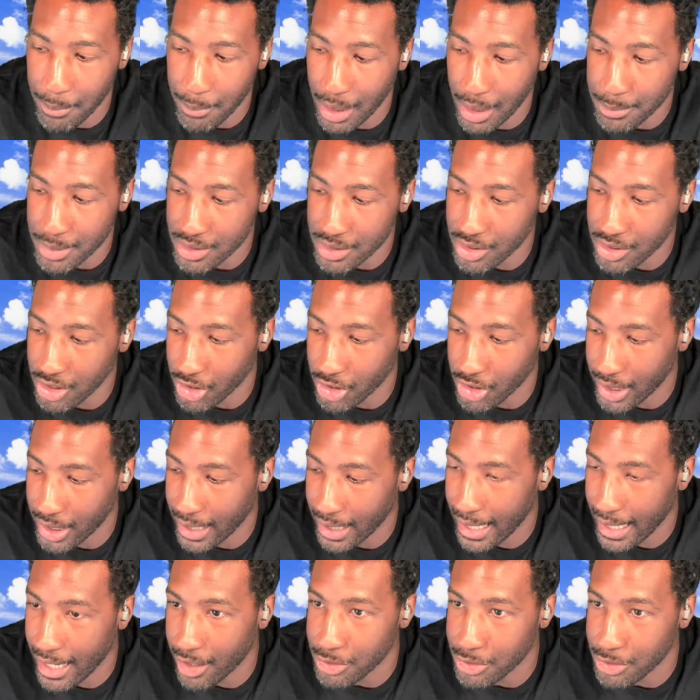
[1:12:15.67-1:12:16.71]
I'm just learning
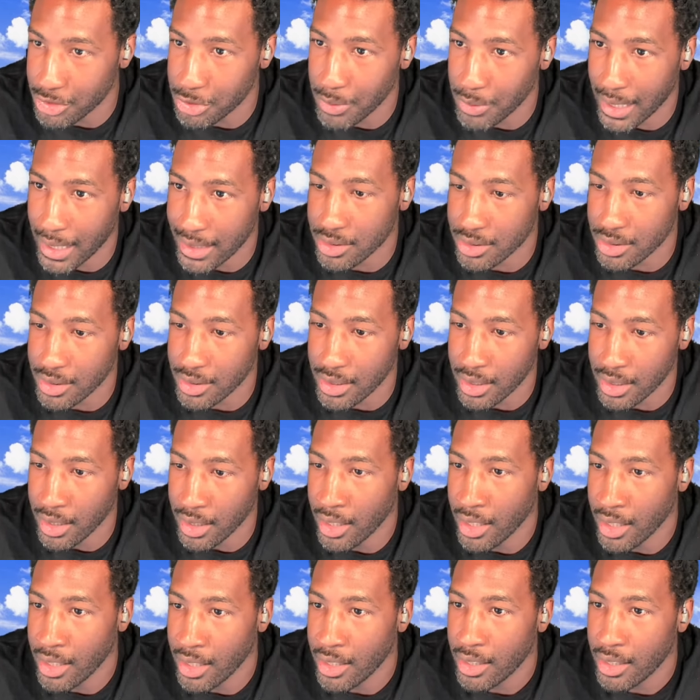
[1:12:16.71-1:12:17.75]
how to actually
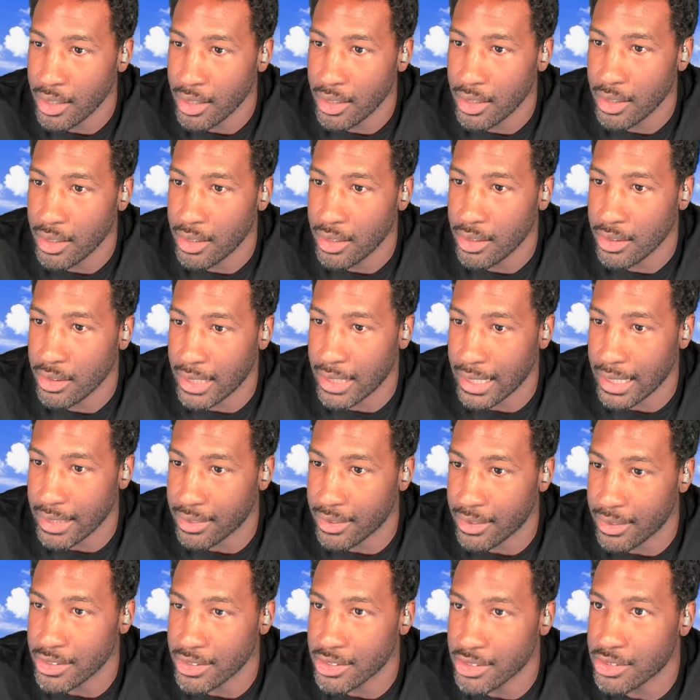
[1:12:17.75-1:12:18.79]
get
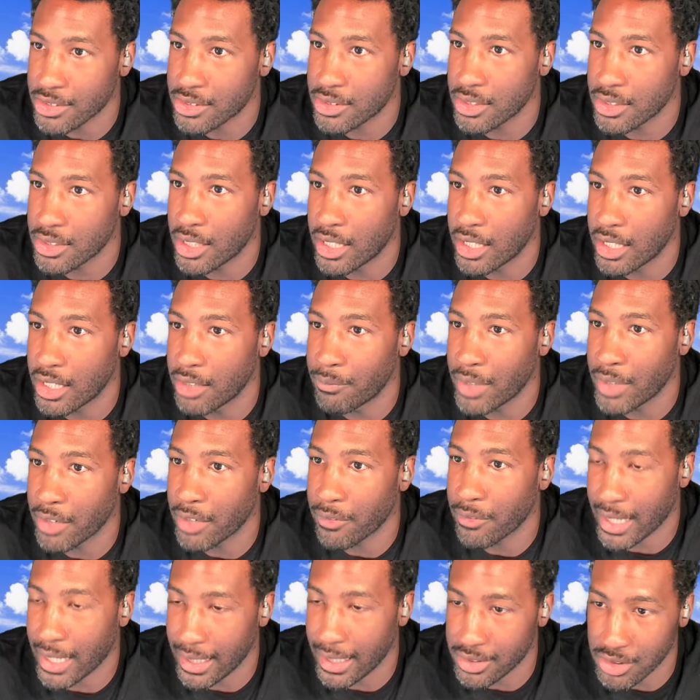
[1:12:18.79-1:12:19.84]
this
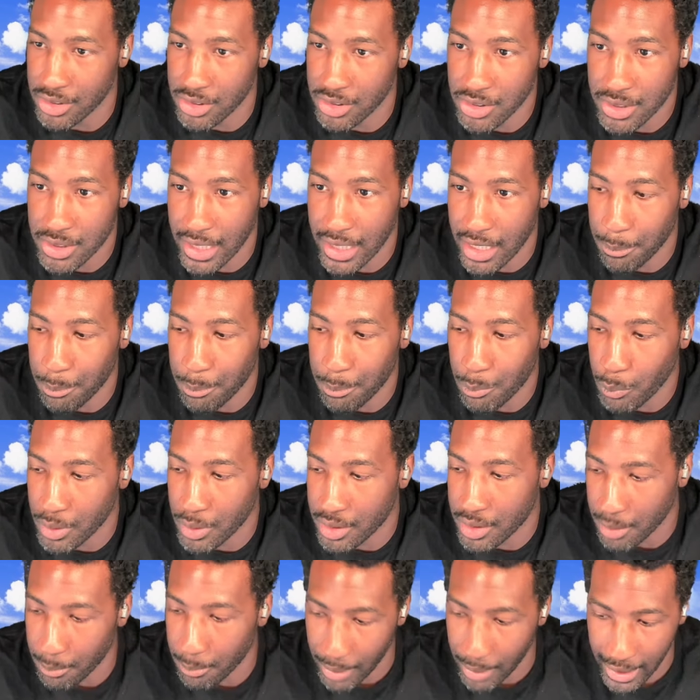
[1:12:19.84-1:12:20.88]
verification set up
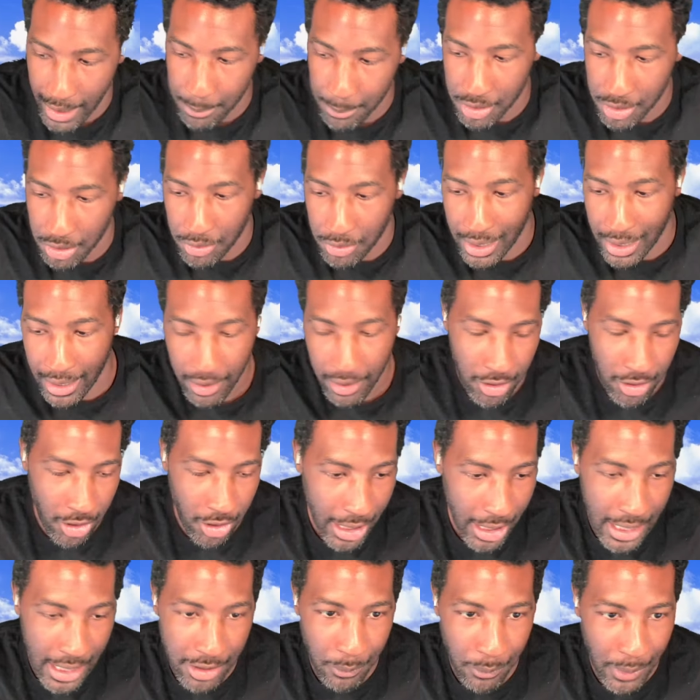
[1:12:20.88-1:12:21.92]
within my app. So yeah, you're
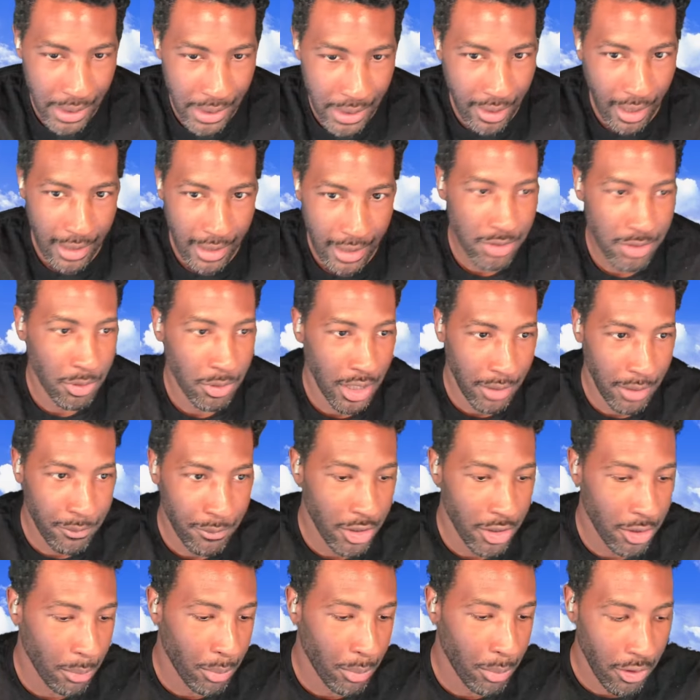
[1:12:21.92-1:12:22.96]
gonna have to read docs if
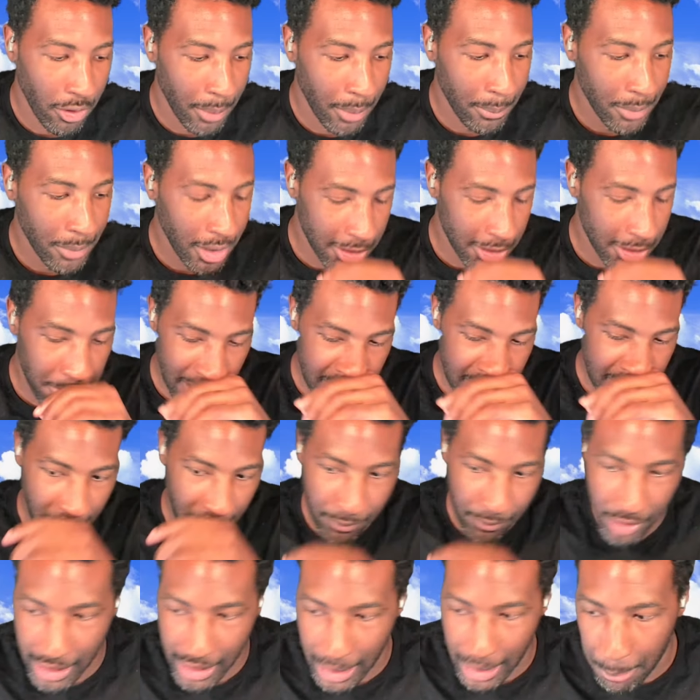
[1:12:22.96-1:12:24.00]
you're programming, especially if
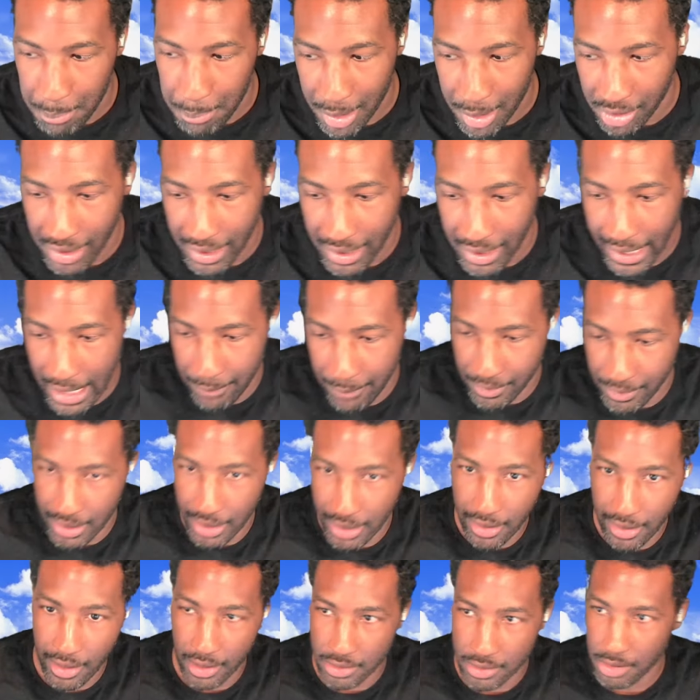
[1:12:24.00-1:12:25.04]
you're not building everything
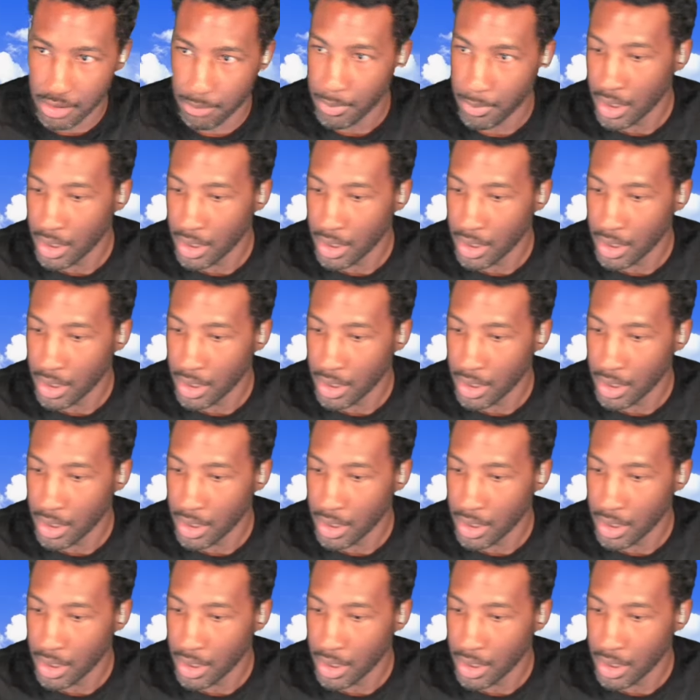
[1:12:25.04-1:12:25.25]
custom.